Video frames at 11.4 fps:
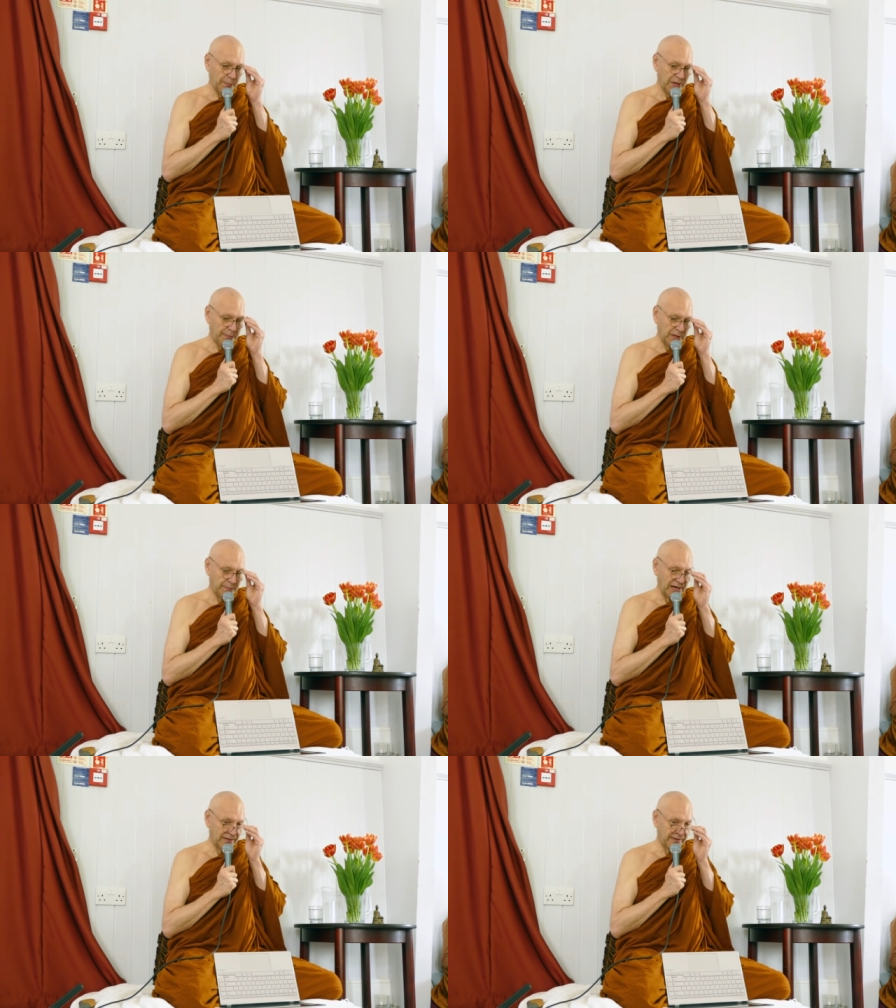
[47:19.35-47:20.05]
People
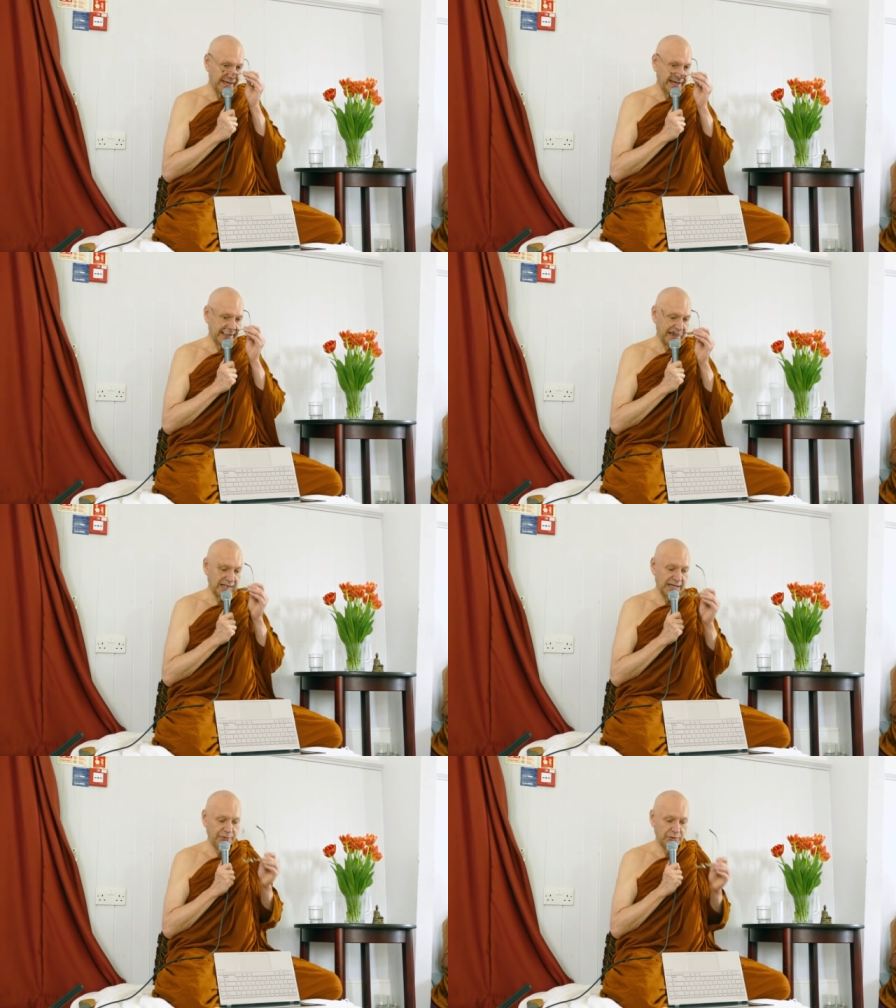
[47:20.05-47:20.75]
might think
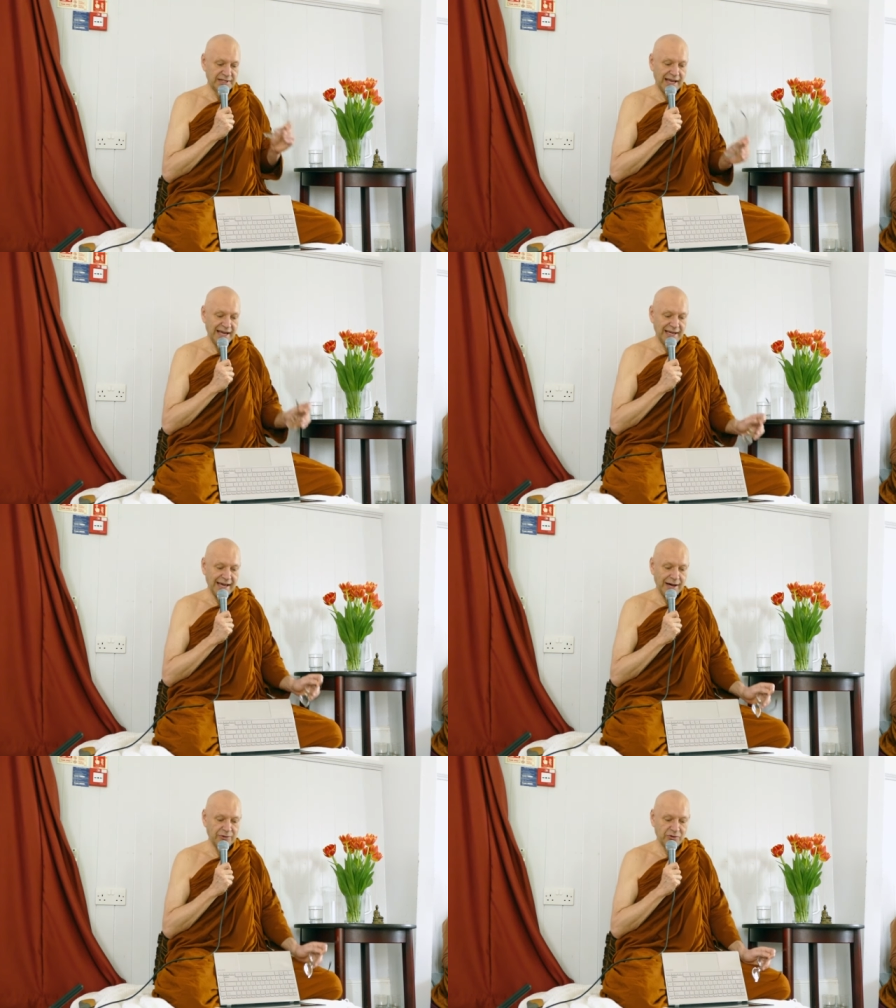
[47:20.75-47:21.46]
that if you
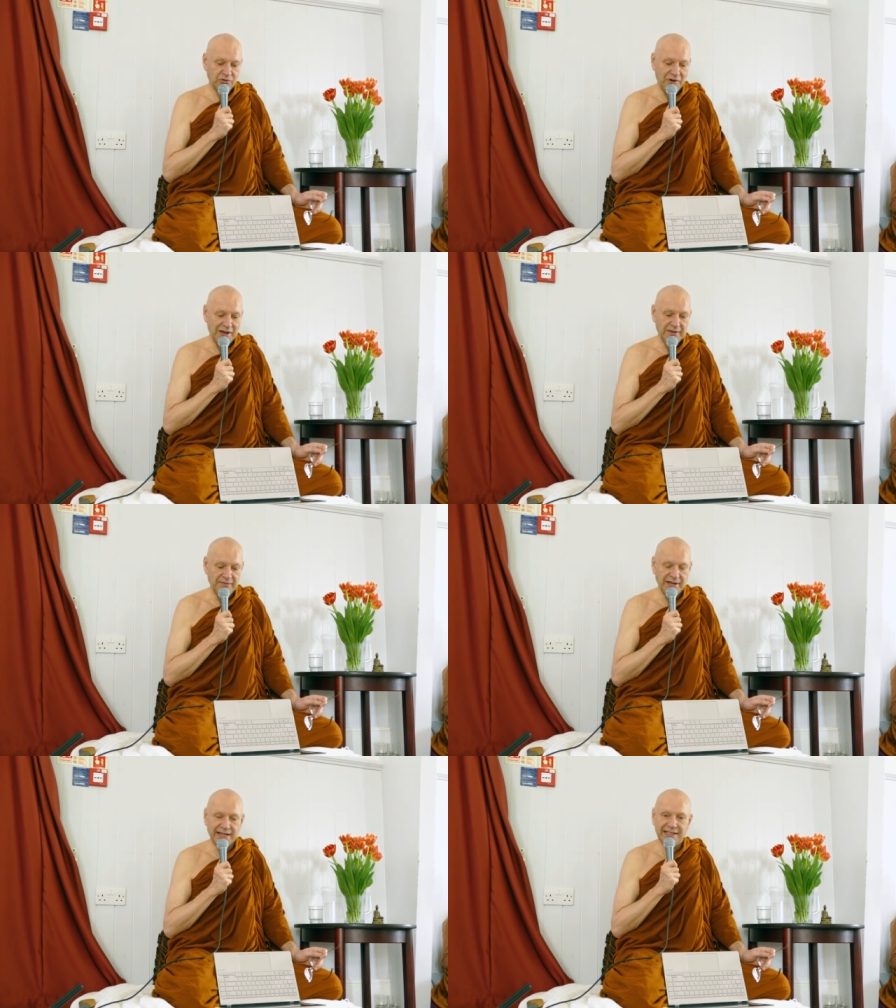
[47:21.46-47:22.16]
take out
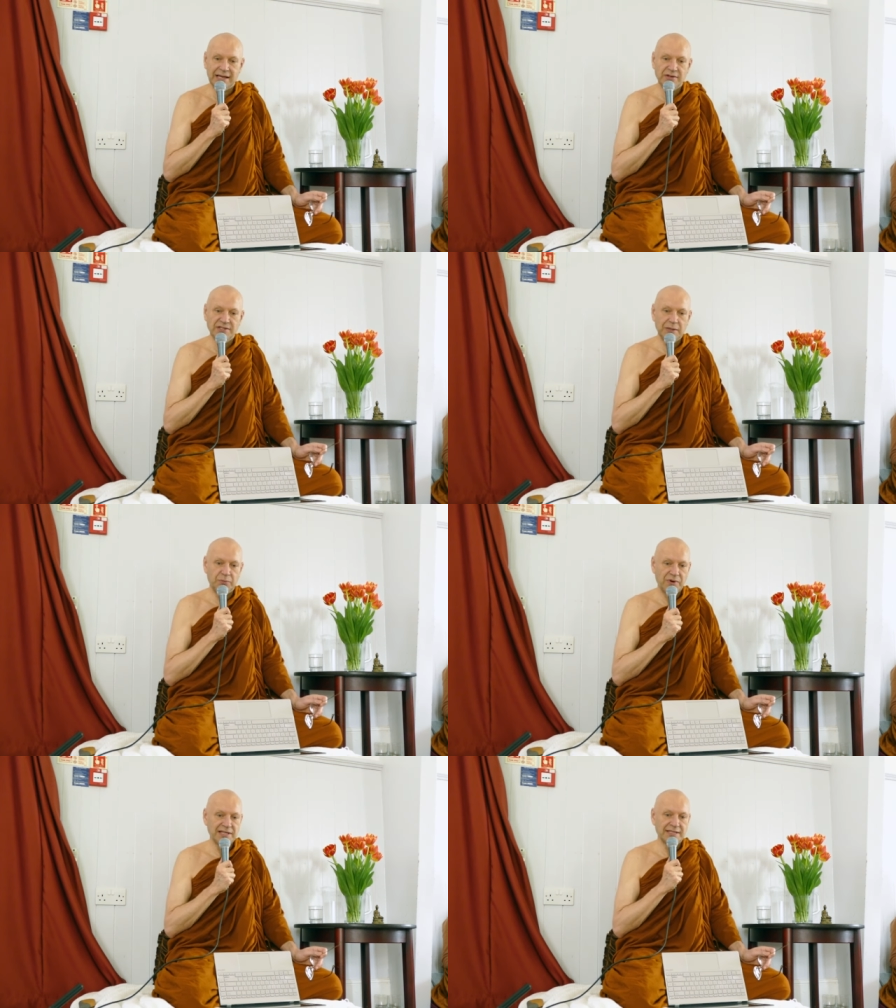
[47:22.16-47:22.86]
craving, it sounds
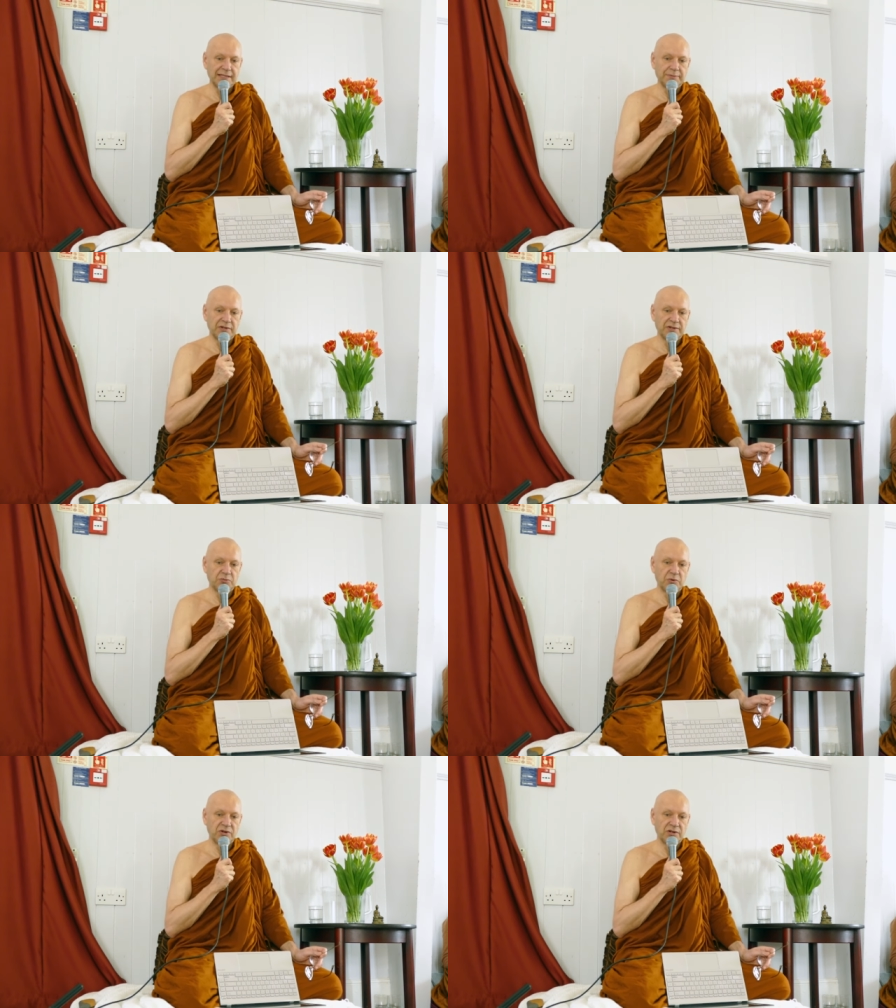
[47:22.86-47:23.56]
depressing
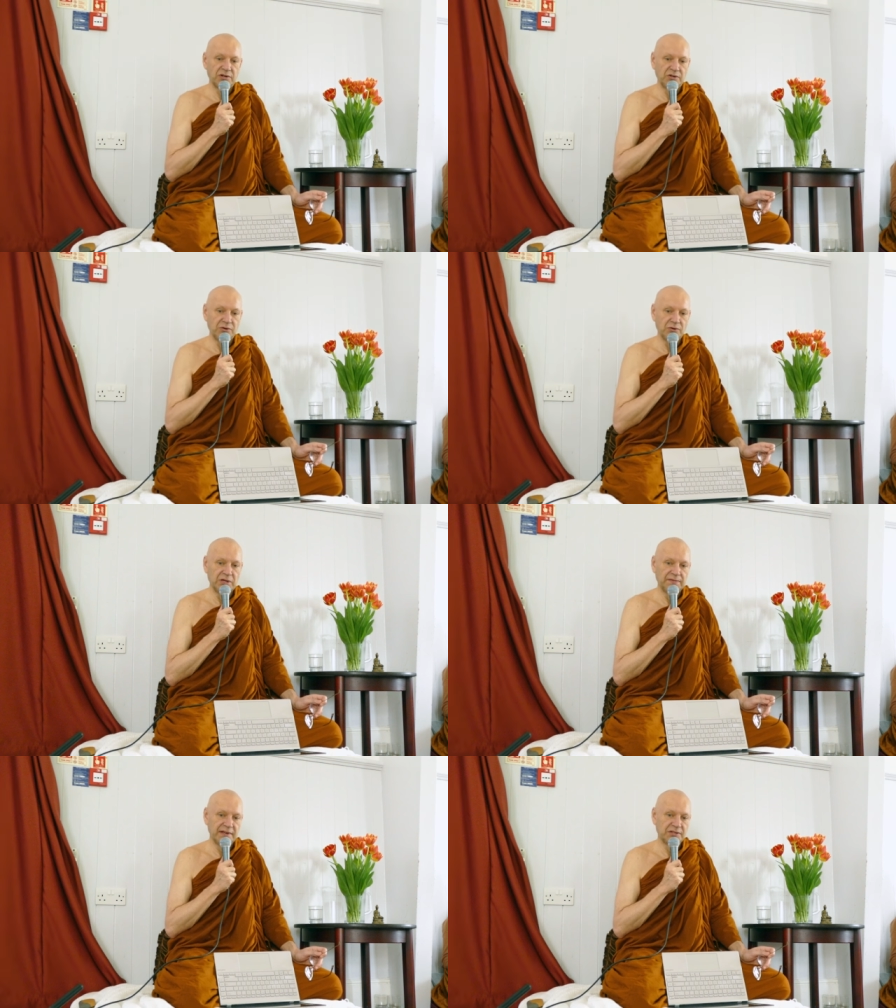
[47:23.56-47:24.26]
because what are you going to do
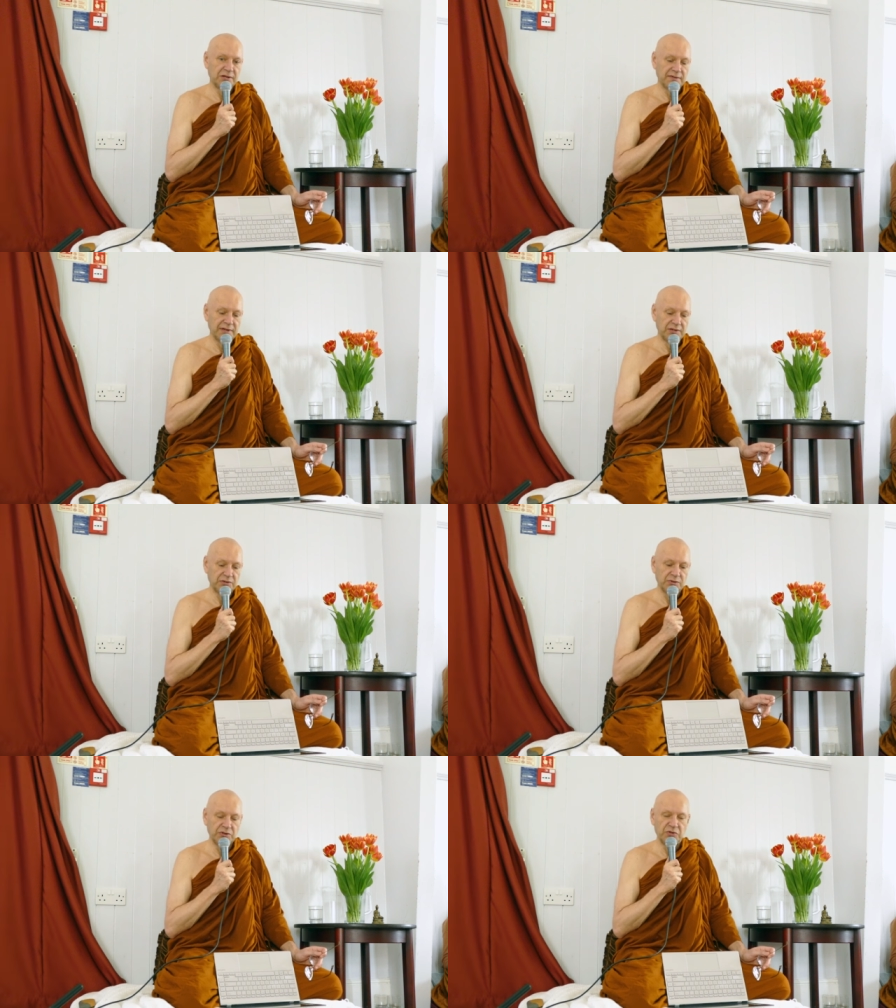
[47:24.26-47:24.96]
if there's nothing
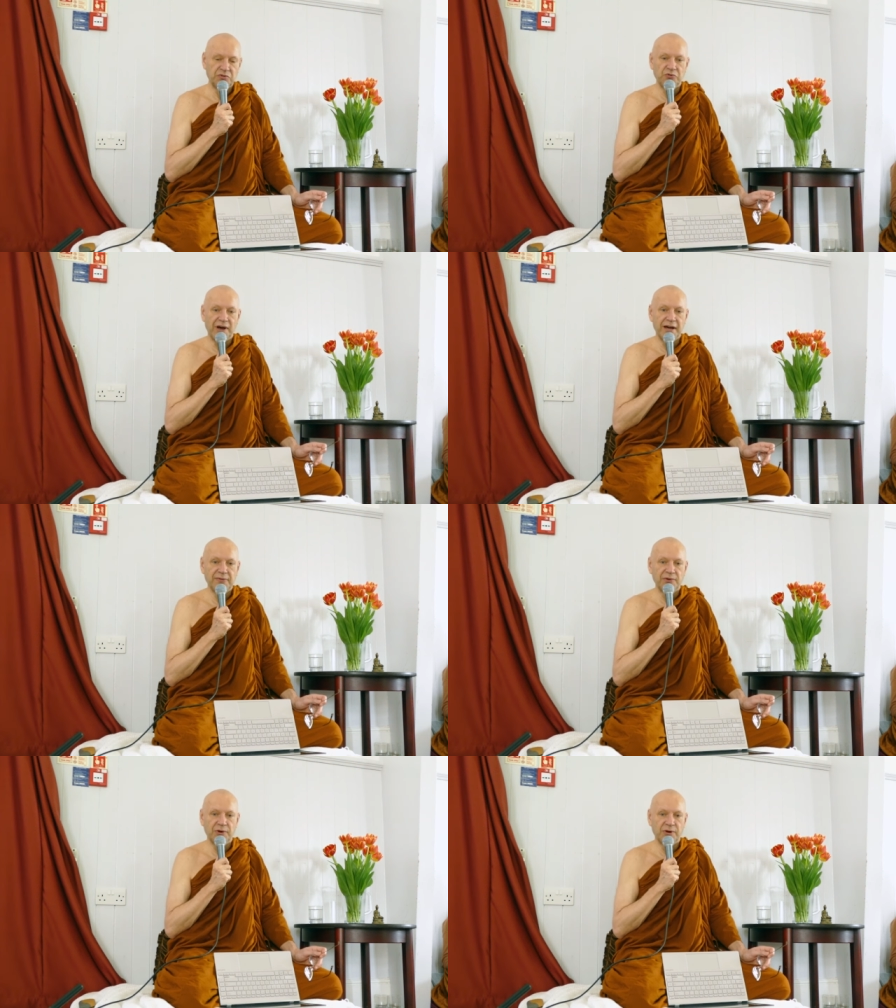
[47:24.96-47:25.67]
to
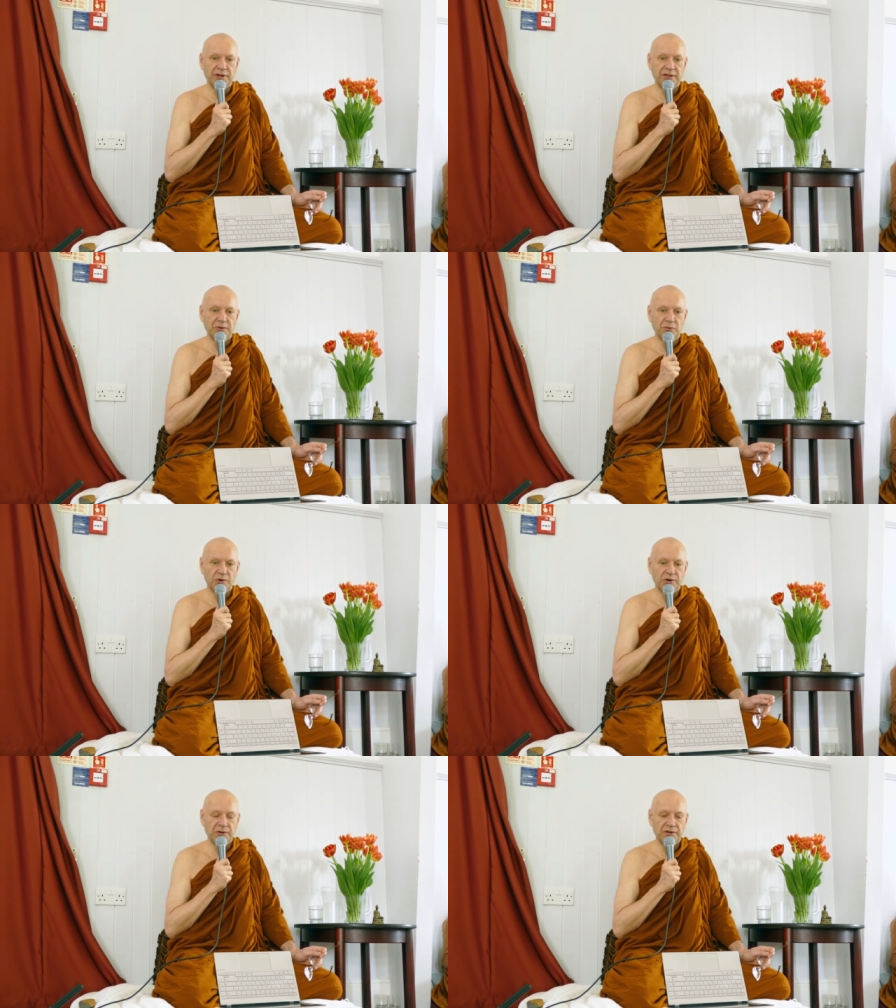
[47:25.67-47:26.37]
drive you on in the
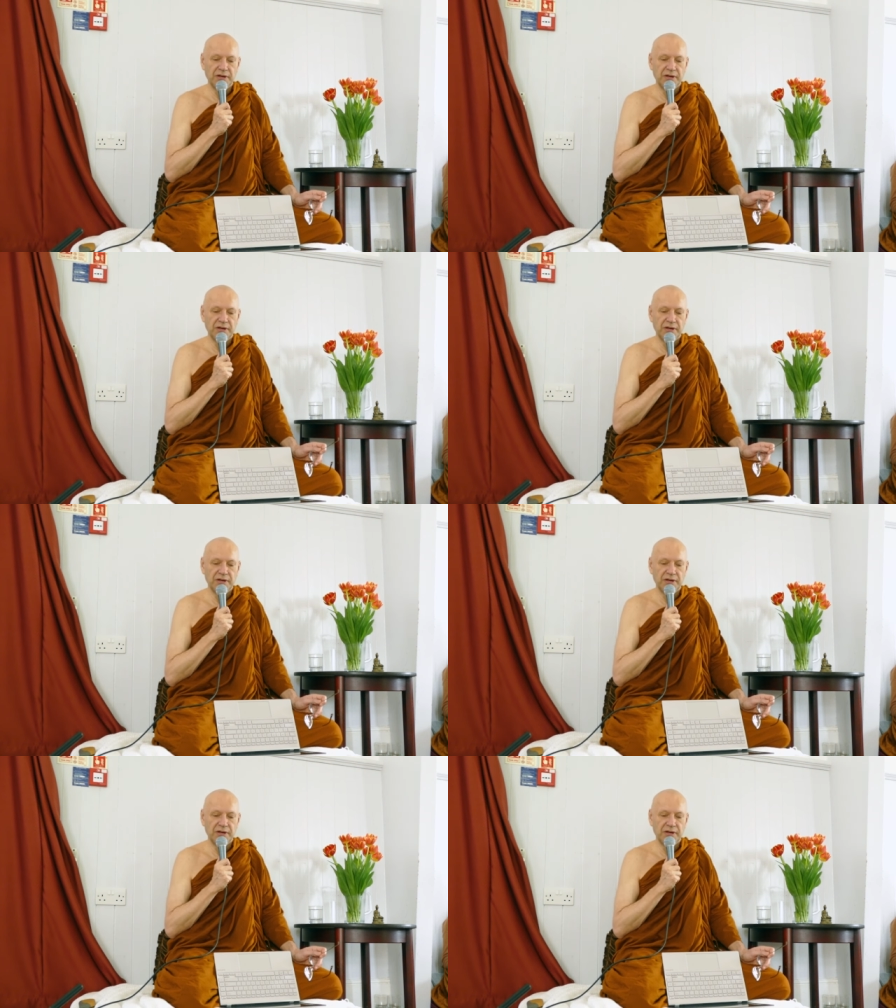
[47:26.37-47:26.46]
world?